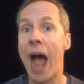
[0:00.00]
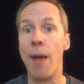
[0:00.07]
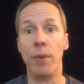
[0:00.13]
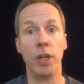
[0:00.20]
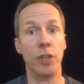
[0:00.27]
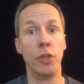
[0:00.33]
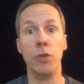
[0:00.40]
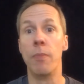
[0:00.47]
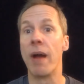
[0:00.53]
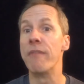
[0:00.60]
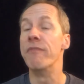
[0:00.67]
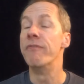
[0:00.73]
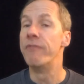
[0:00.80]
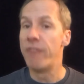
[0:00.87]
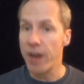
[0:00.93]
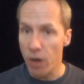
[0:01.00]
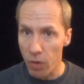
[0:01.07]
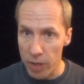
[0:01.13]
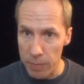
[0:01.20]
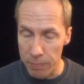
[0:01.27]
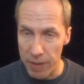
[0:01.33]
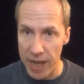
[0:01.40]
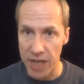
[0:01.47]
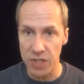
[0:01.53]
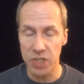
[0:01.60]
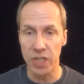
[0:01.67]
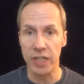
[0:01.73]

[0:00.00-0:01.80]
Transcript: I'm going to do my very best